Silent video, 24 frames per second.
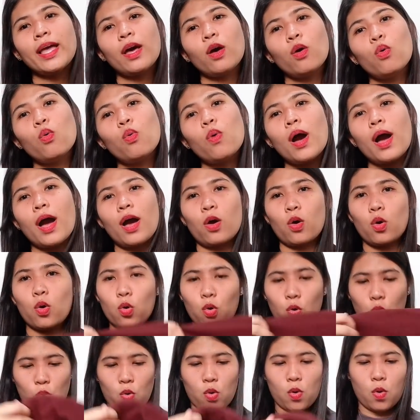Kuha
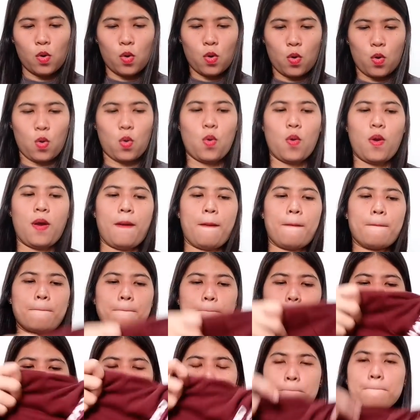ko,
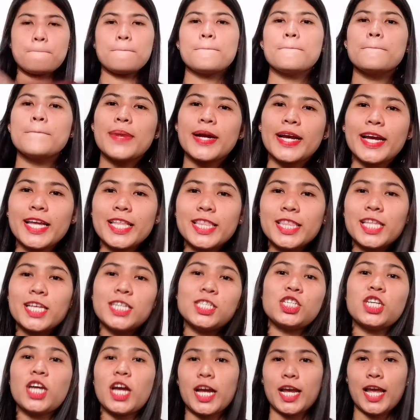maganda
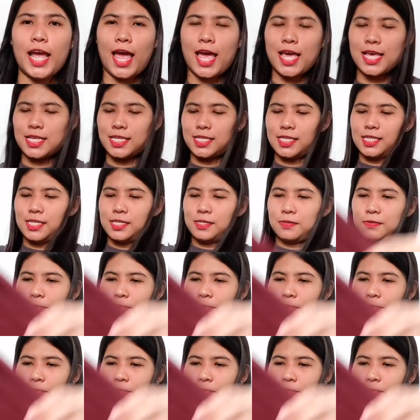siya guys.